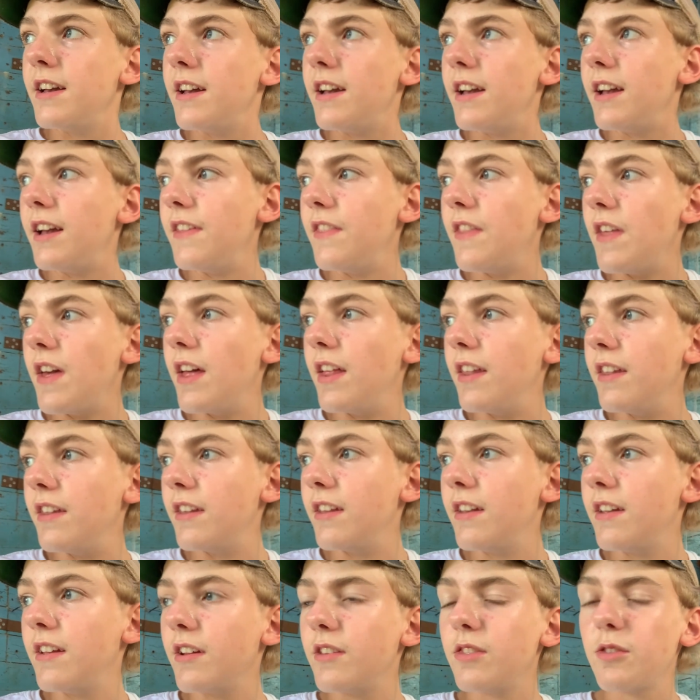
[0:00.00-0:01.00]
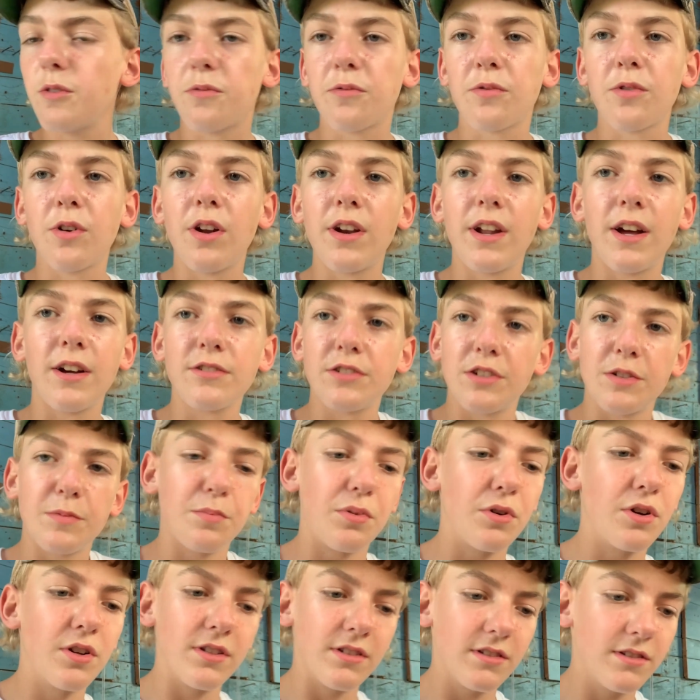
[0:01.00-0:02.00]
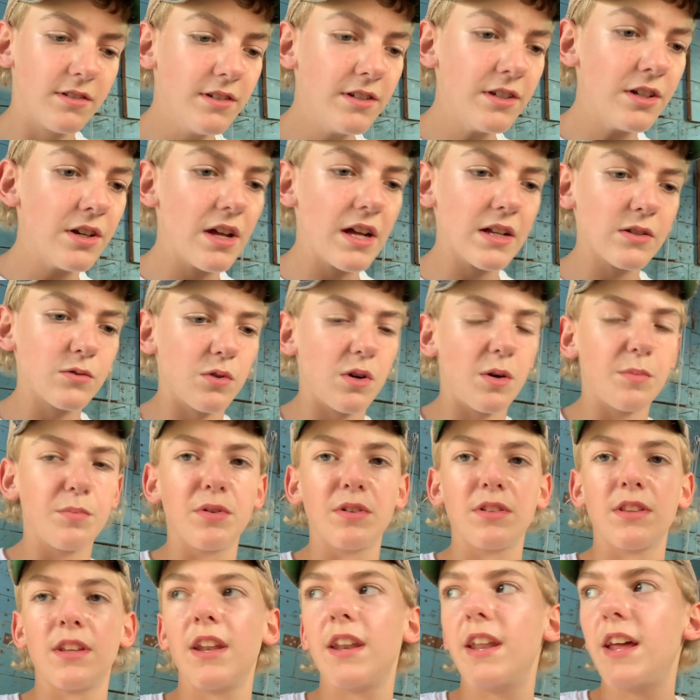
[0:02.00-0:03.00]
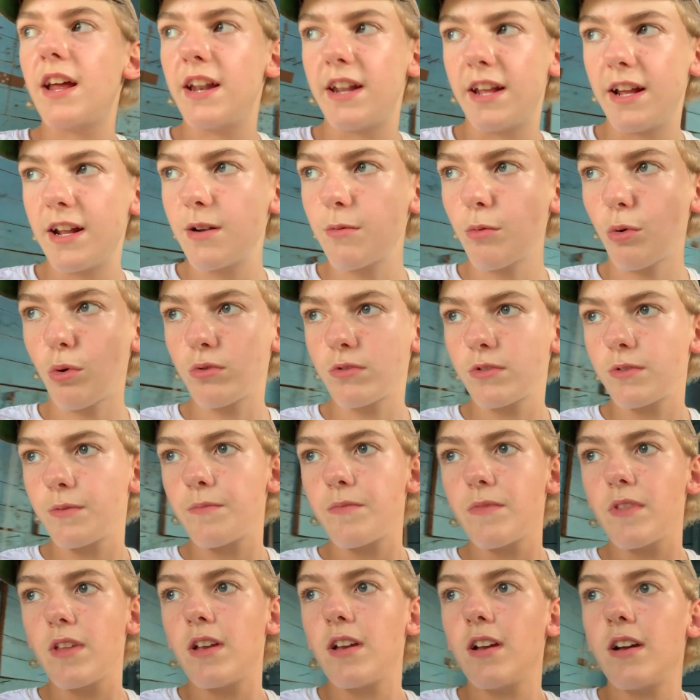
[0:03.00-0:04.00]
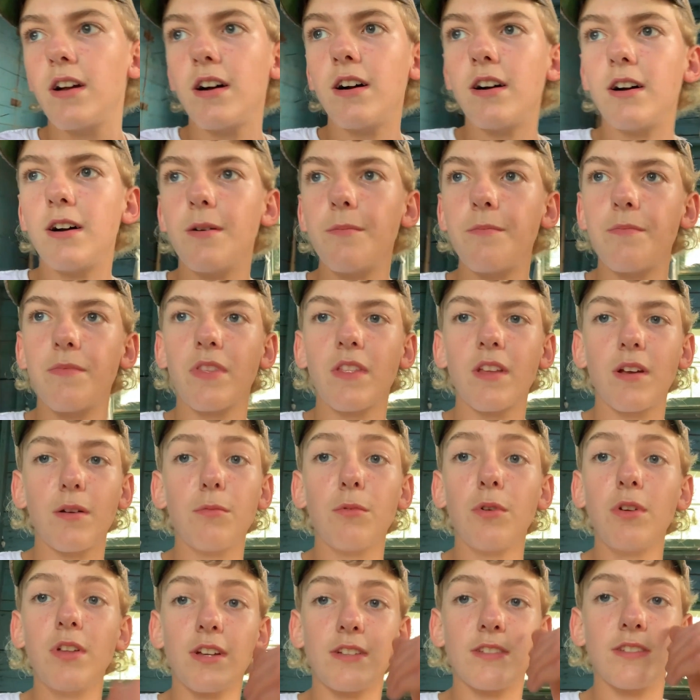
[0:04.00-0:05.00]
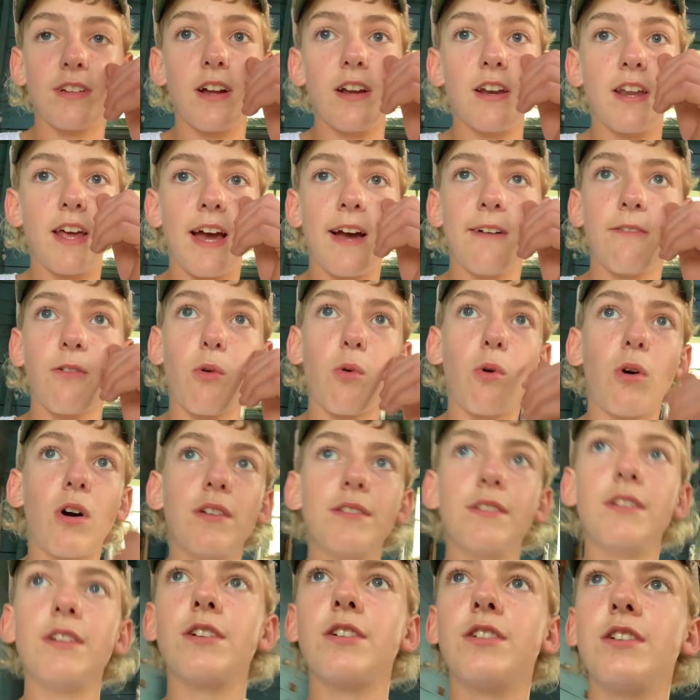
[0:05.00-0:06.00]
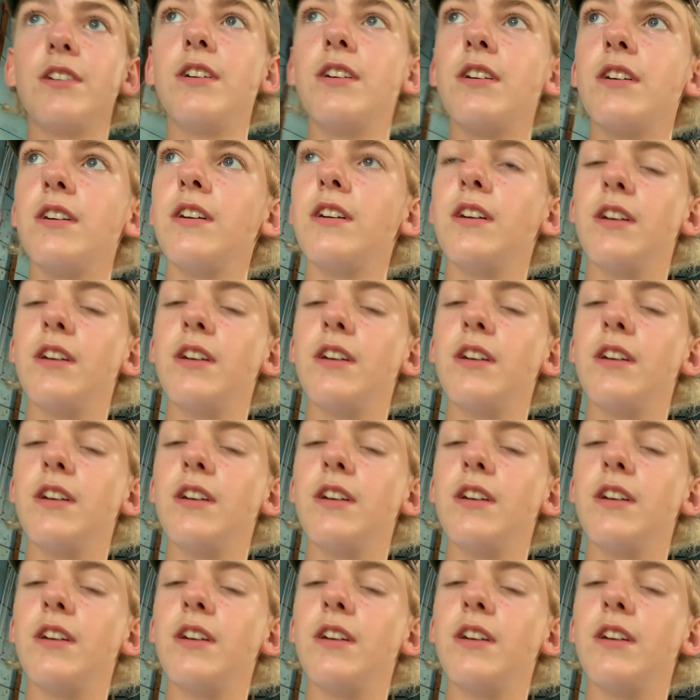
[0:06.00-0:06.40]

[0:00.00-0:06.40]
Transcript: and then the front I'll just put, you know, that's where I'll put the dead animals. Um, really excited to have a quad this year.